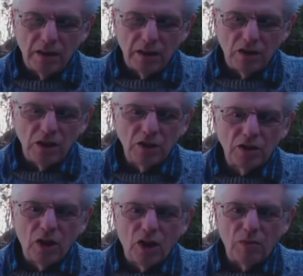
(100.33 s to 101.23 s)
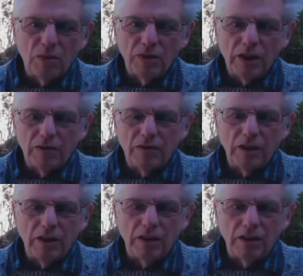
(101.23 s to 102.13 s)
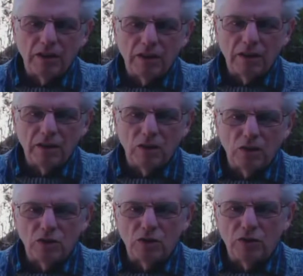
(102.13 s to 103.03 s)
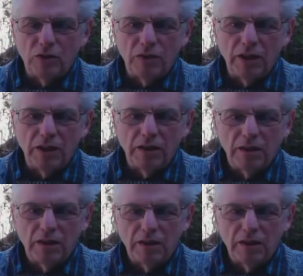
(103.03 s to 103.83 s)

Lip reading: a cheese cob every lunch for me,